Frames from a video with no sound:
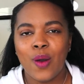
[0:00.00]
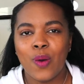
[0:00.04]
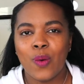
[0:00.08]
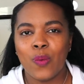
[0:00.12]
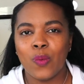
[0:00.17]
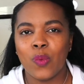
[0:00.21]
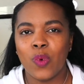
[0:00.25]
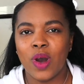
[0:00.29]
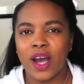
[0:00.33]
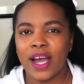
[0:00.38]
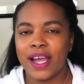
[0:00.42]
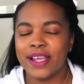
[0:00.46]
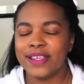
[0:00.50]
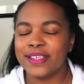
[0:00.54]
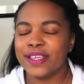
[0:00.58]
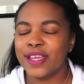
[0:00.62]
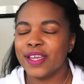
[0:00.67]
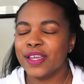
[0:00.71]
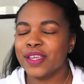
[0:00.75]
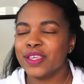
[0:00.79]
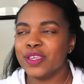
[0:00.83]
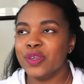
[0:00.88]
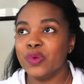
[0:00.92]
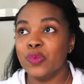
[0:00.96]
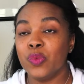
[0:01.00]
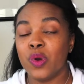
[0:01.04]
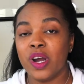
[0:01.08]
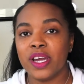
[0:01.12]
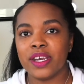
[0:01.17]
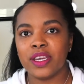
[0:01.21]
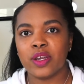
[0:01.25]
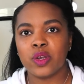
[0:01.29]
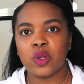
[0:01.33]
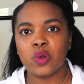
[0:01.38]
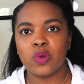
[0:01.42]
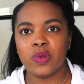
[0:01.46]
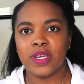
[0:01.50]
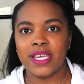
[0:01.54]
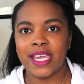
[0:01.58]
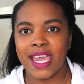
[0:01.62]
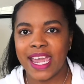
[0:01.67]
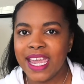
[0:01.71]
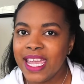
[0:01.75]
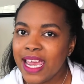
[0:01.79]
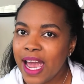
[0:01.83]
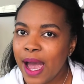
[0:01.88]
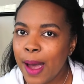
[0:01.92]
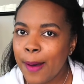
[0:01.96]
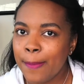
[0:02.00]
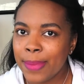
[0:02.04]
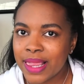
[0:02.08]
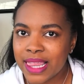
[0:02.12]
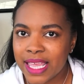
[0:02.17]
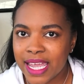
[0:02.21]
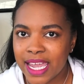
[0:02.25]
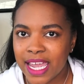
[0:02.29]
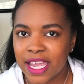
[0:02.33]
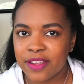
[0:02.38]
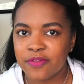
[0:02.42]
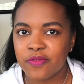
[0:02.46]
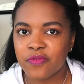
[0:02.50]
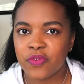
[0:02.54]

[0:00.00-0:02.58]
1, you want to create a plan